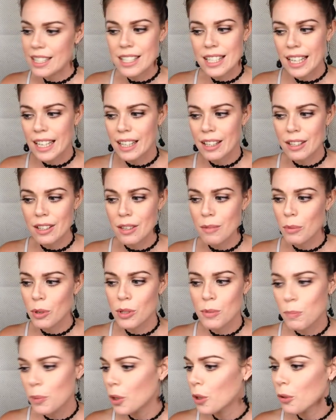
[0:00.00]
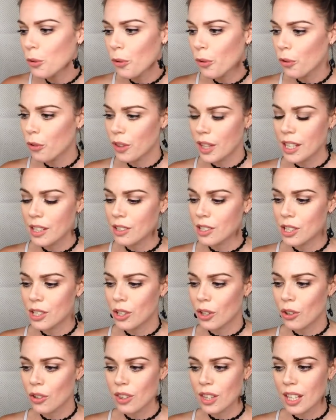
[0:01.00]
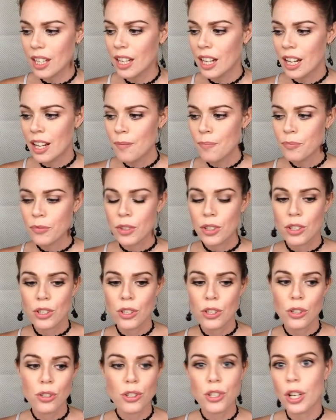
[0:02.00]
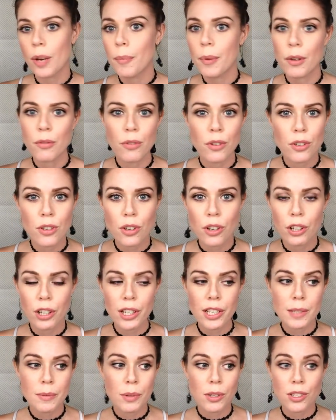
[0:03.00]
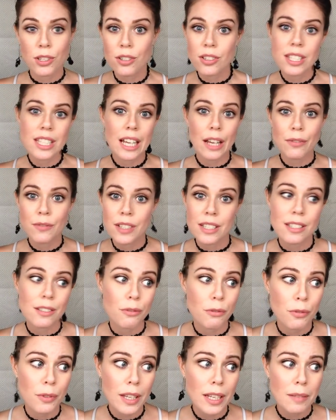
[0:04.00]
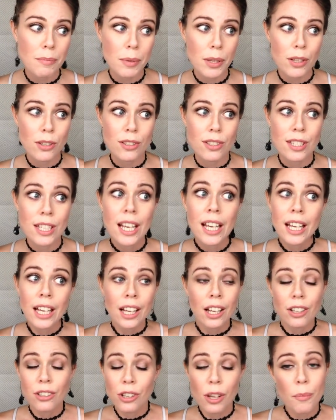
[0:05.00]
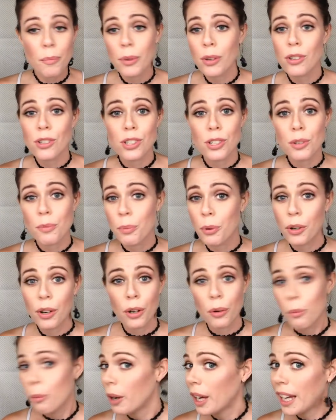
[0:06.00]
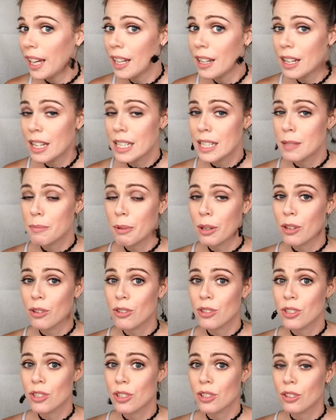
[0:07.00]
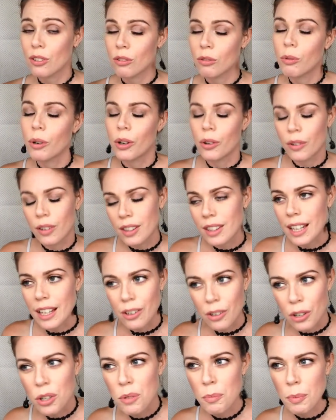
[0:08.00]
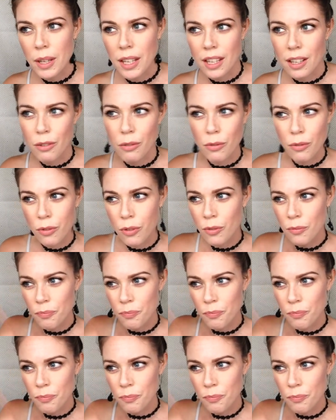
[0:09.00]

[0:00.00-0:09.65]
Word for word: it's like the most beautiful thing to know that you're shopping for new clothes because your stuff doesn't fit because not because you put on weight it's because well that could be if